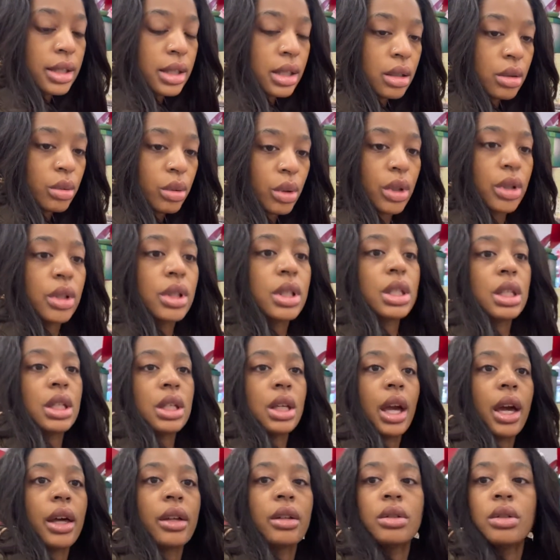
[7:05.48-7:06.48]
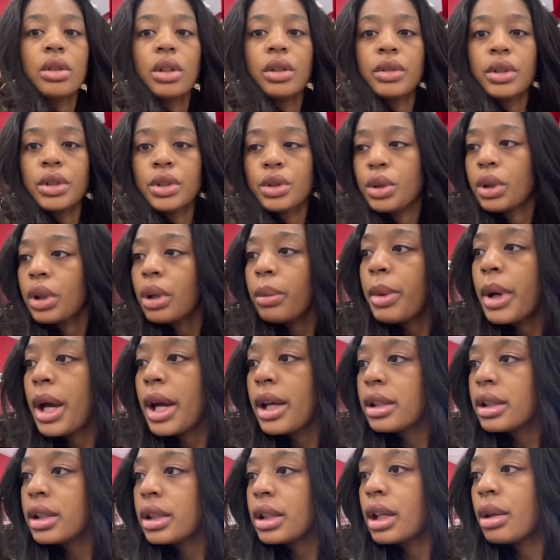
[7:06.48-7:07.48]
see Rosie. I don't know if they're doing a
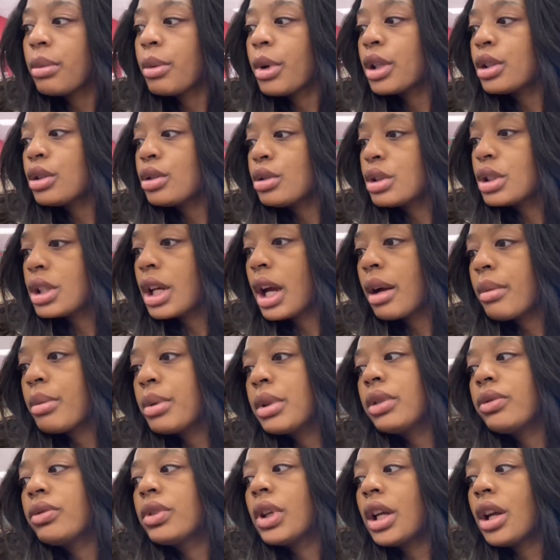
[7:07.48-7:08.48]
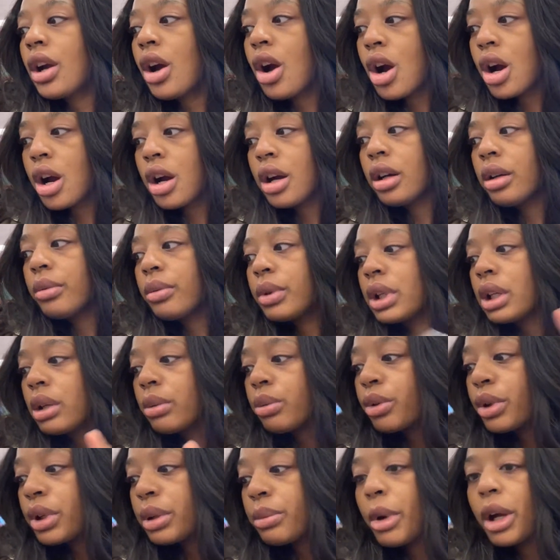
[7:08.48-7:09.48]
potluck at my new job, but if they are, I'm gonna
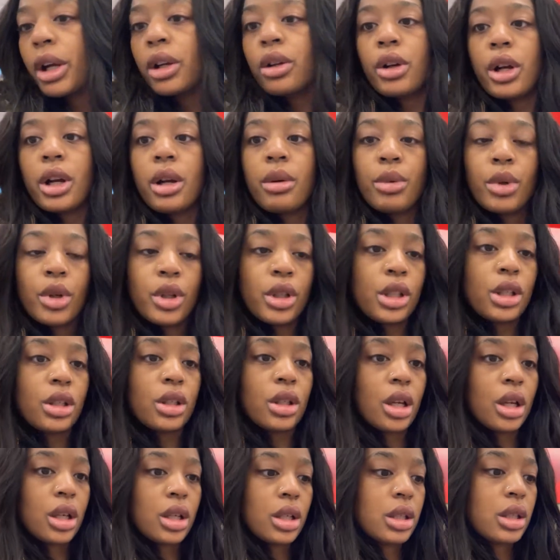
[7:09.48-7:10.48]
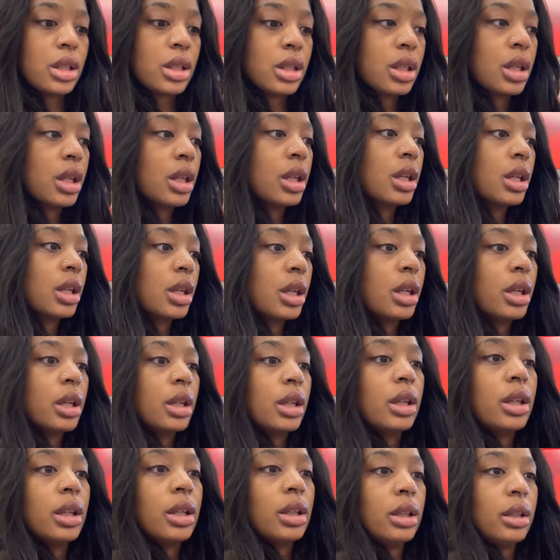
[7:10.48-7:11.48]
bring my cranberry sauce.
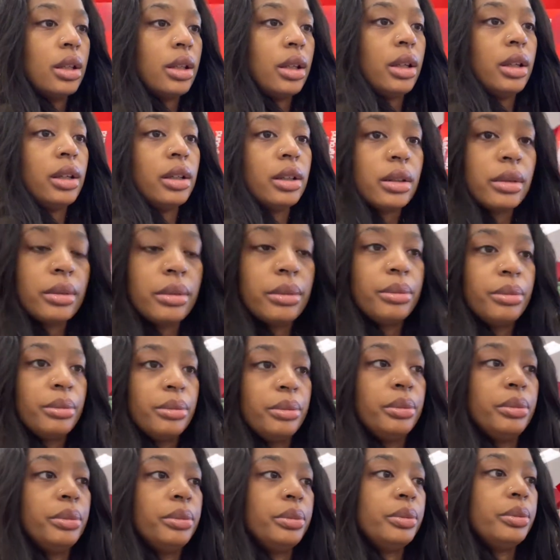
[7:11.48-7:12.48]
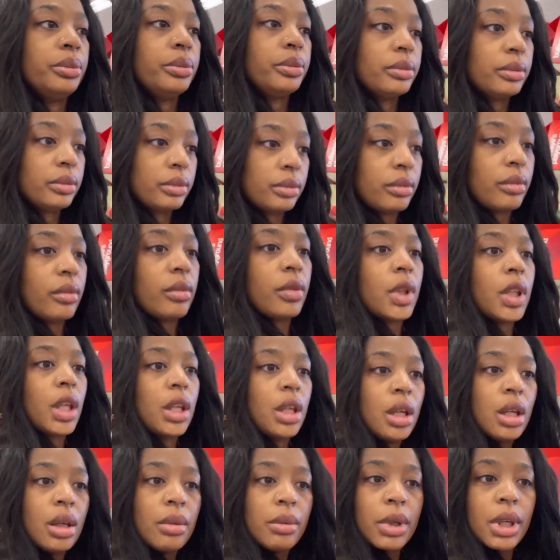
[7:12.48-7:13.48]
Um,
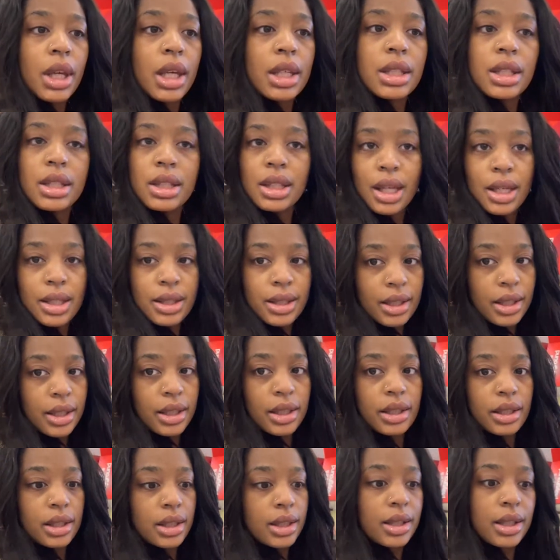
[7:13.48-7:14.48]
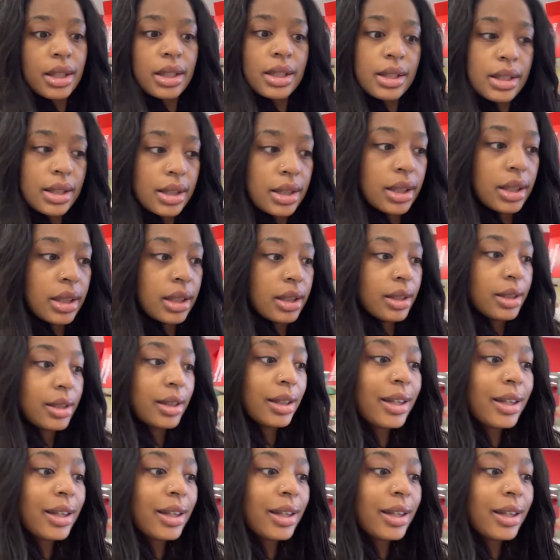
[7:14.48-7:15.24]
because it tastes good and it's easy.